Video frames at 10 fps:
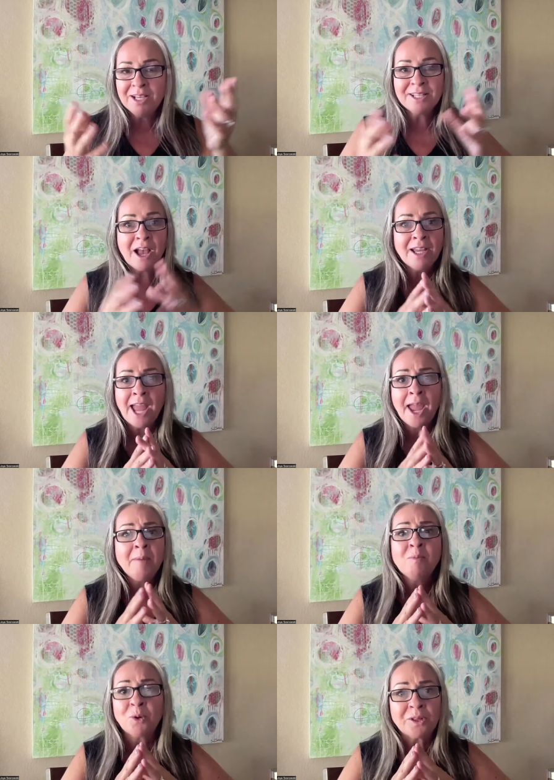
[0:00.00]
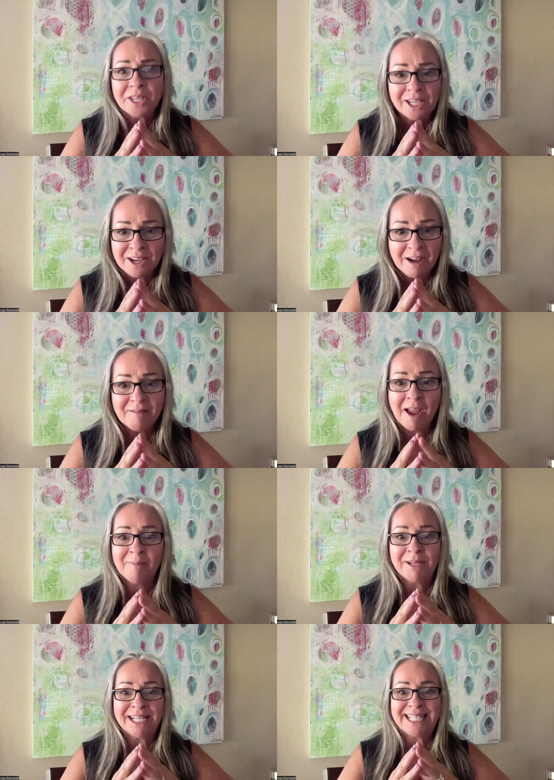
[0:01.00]
is I am worthy of
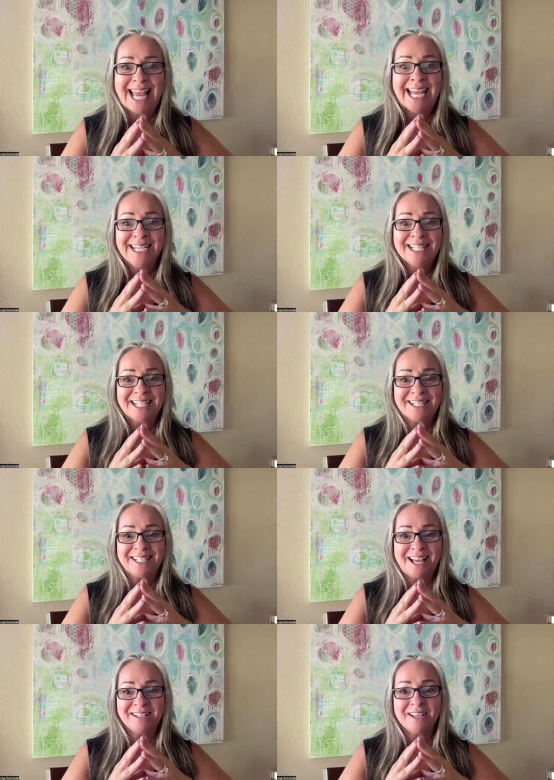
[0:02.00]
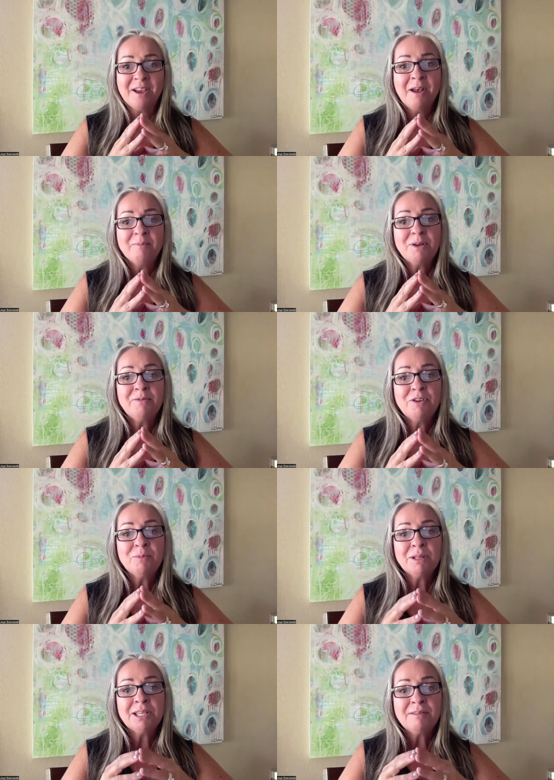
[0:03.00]
happiness and success. But if
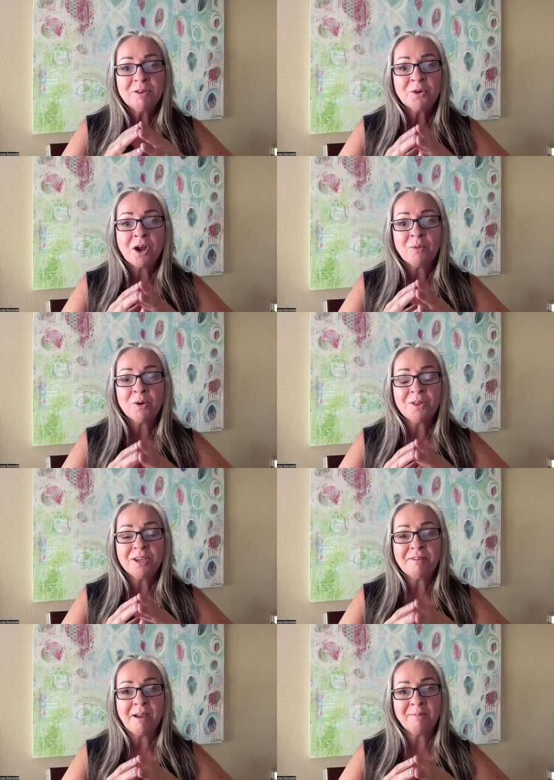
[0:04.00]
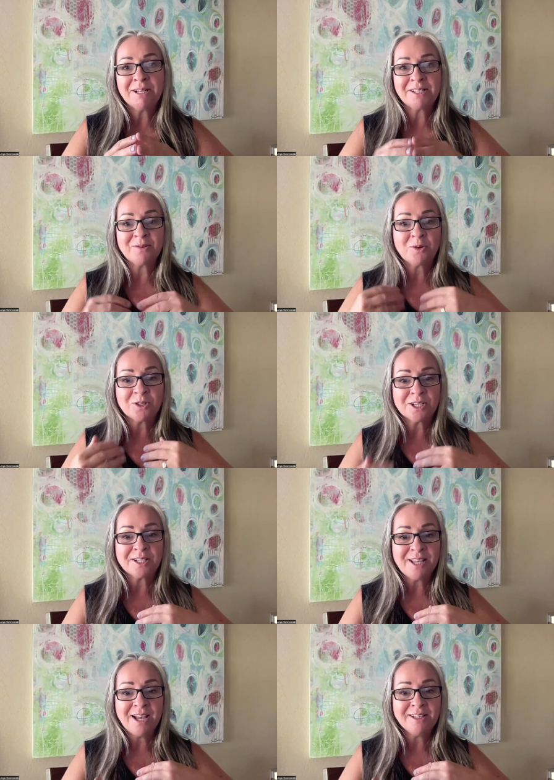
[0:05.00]
you believe you're not worthy of happiness or
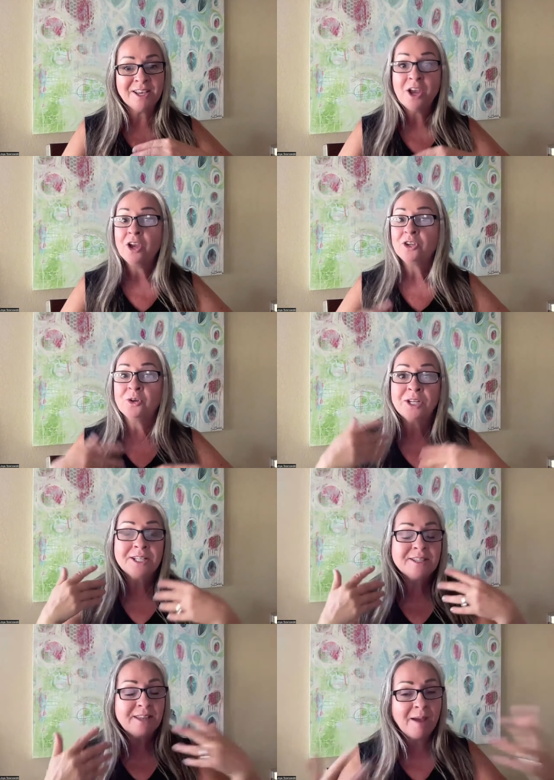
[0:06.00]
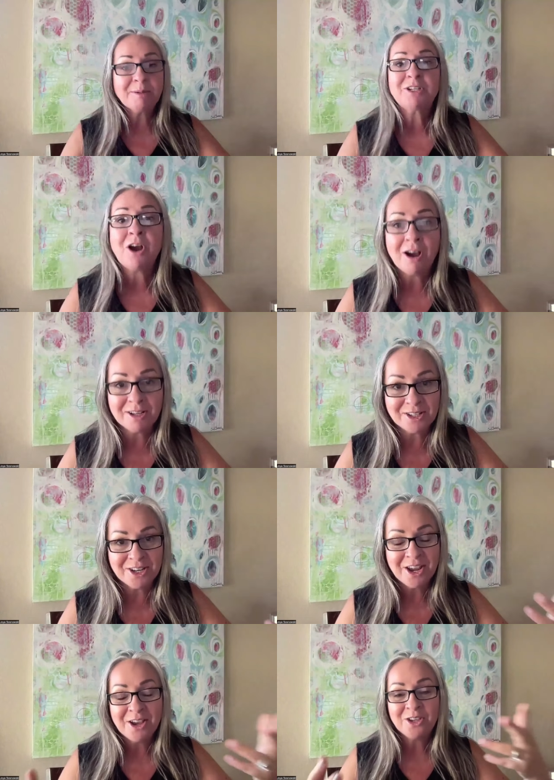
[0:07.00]
success, you're going to
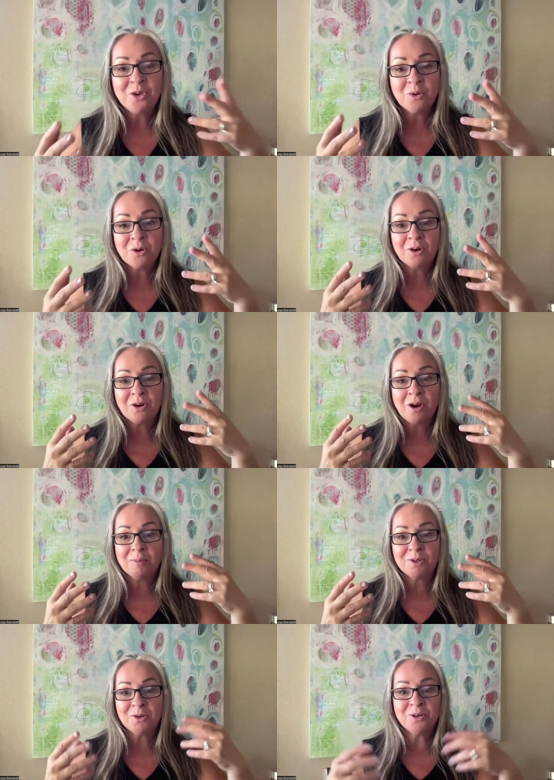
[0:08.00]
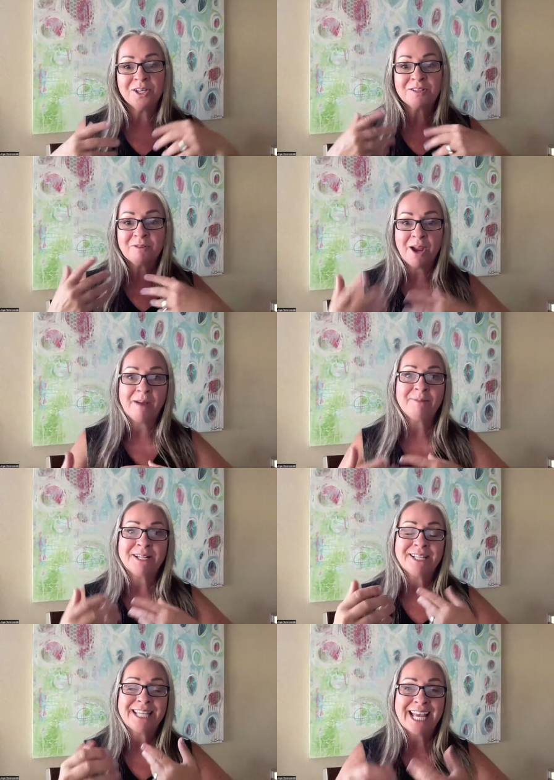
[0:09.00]
sabotage your opportunities for
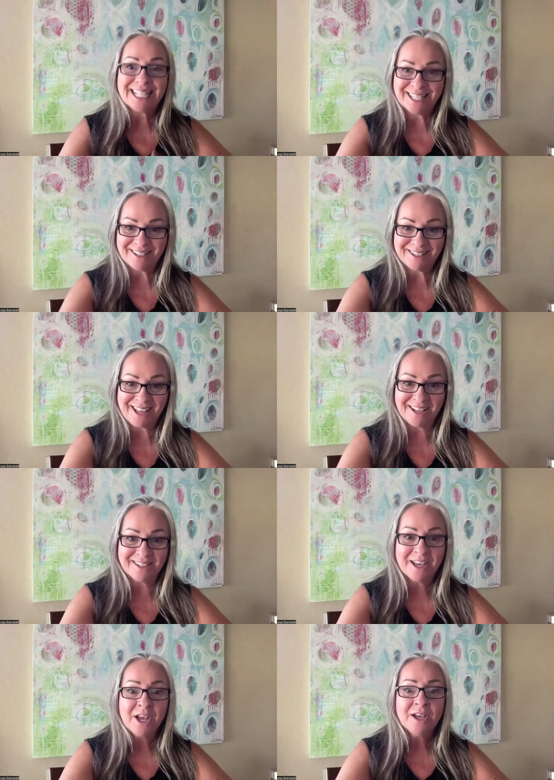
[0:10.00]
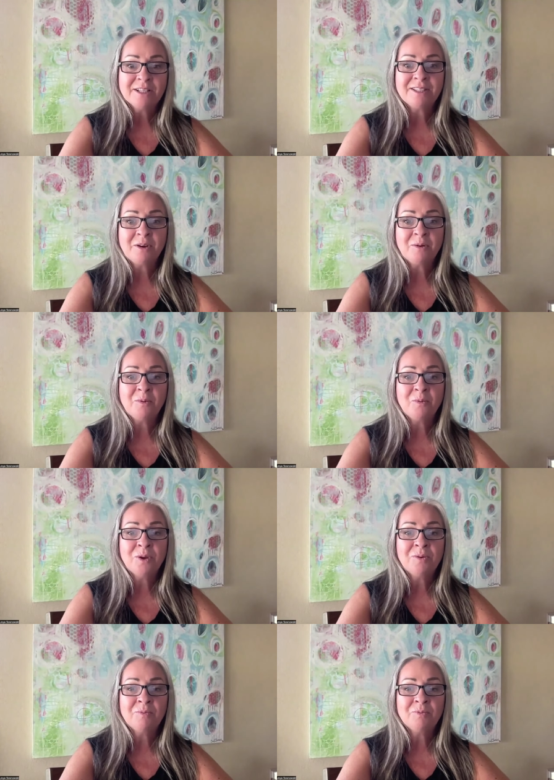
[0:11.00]
happiness and success. So
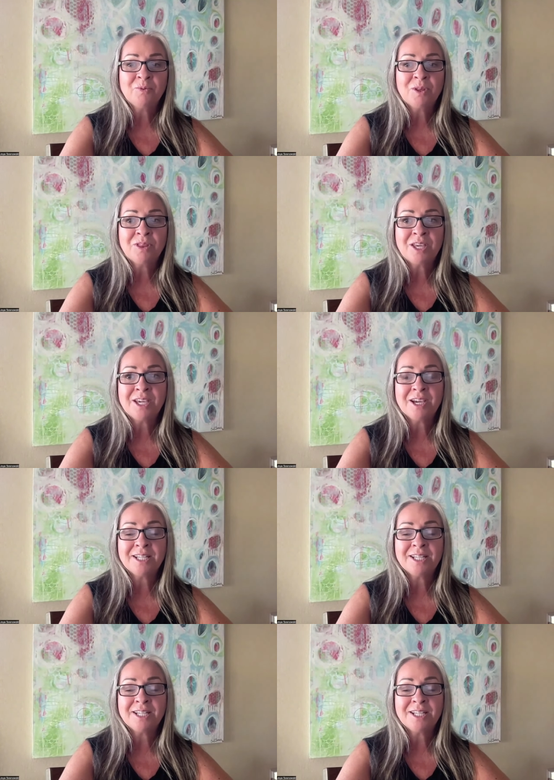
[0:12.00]
when with the